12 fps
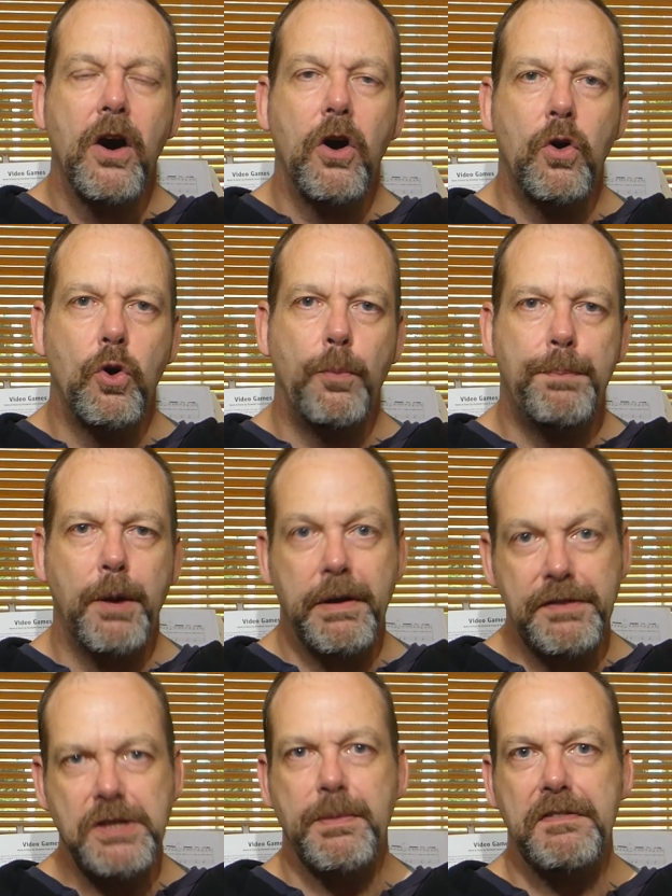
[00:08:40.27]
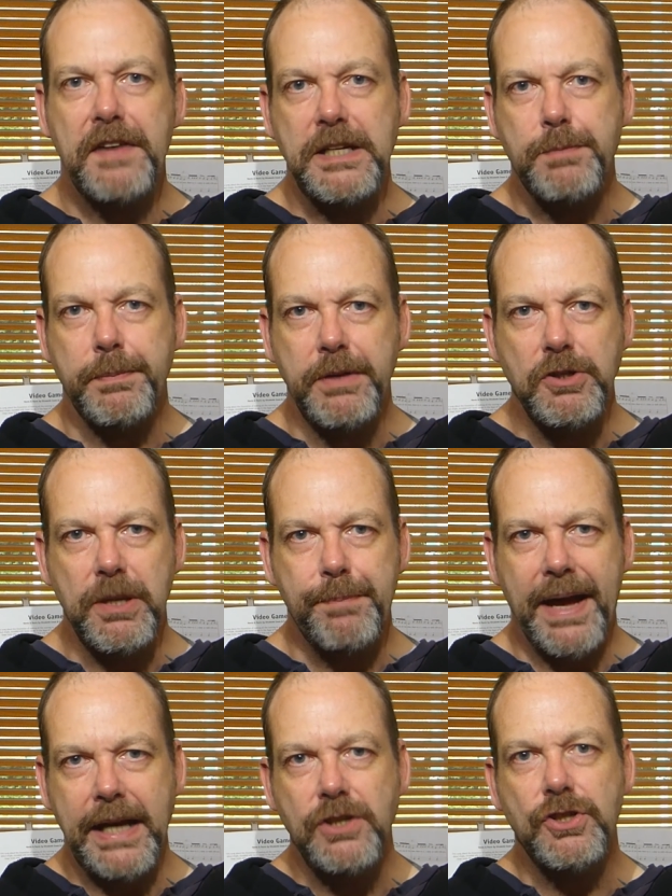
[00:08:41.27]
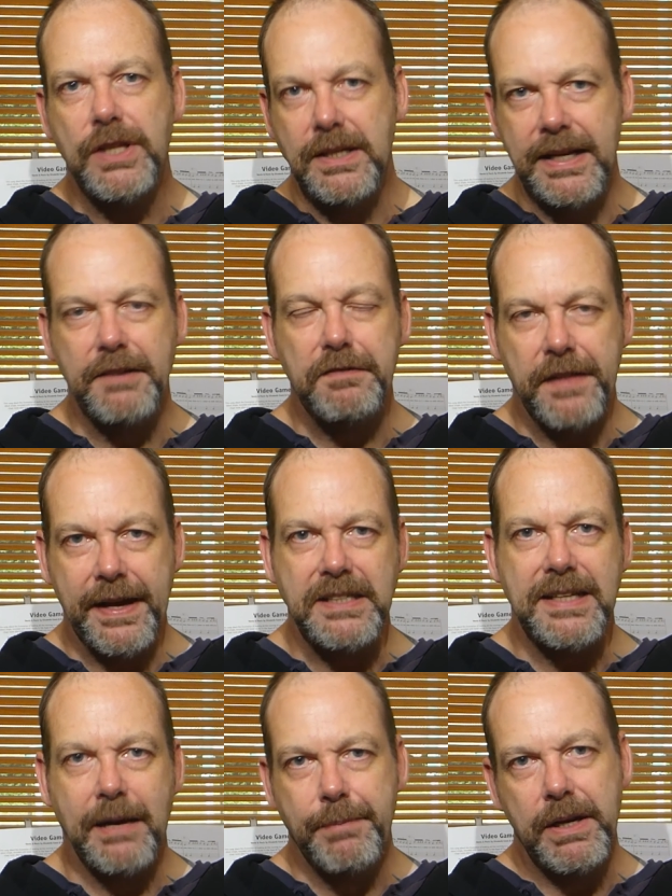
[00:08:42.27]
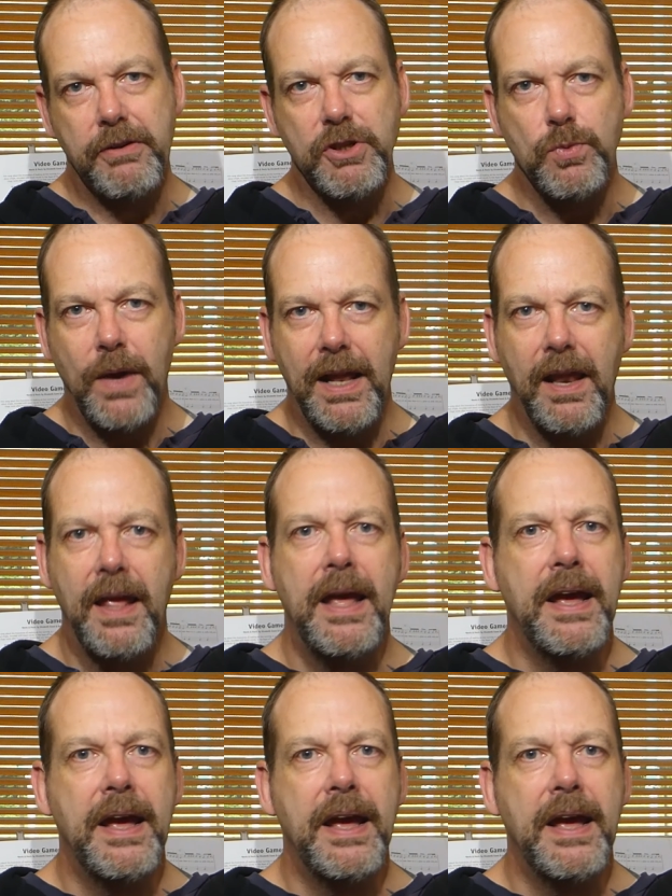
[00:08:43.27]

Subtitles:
or pop over to my Facebook music page. The link for that is down below as well.